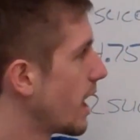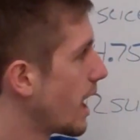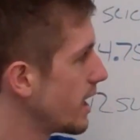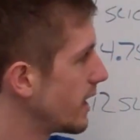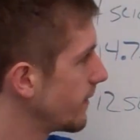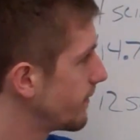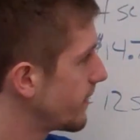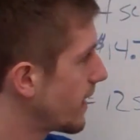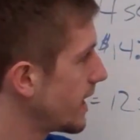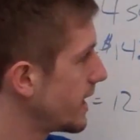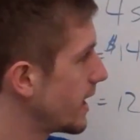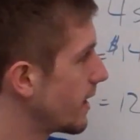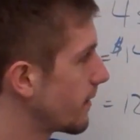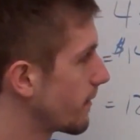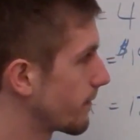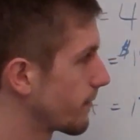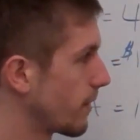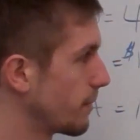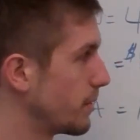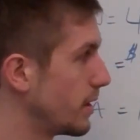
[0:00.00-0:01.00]
I need to find
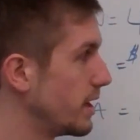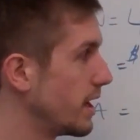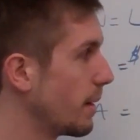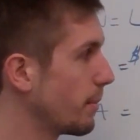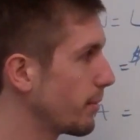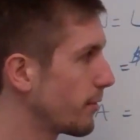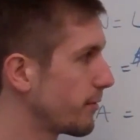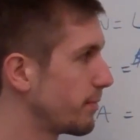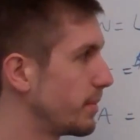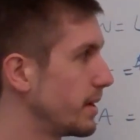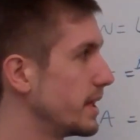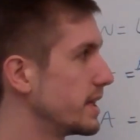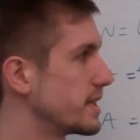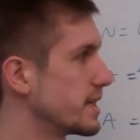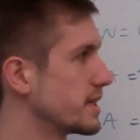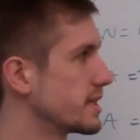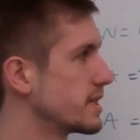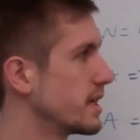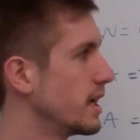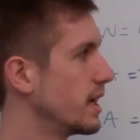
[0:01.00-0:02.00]
out from the number of
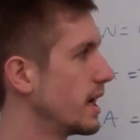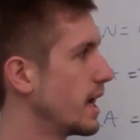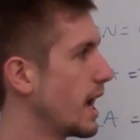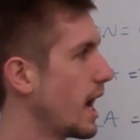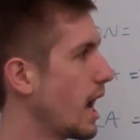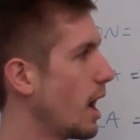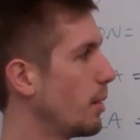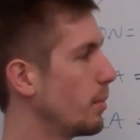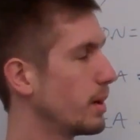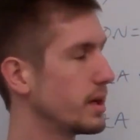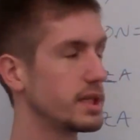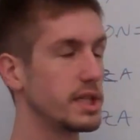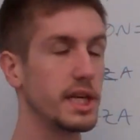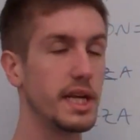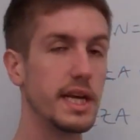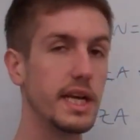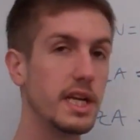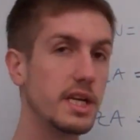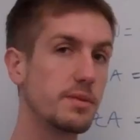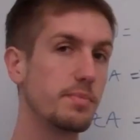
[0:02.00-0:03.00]
pizzas how much
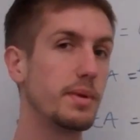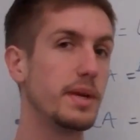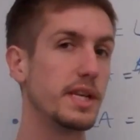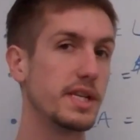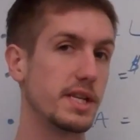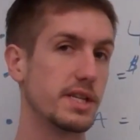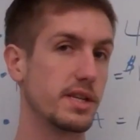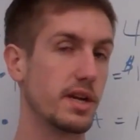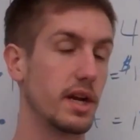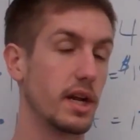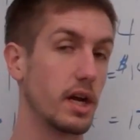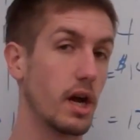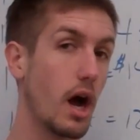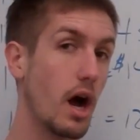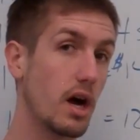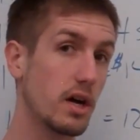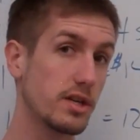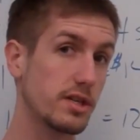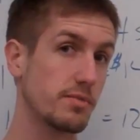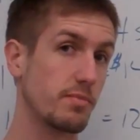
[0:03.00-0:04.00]
each pizza is going to
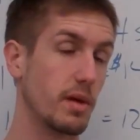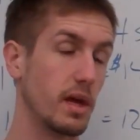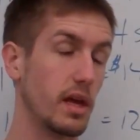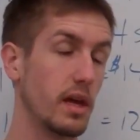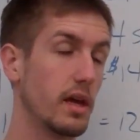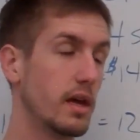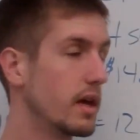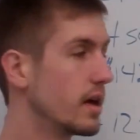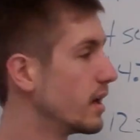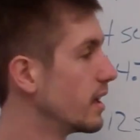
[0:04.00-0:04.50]
cost me.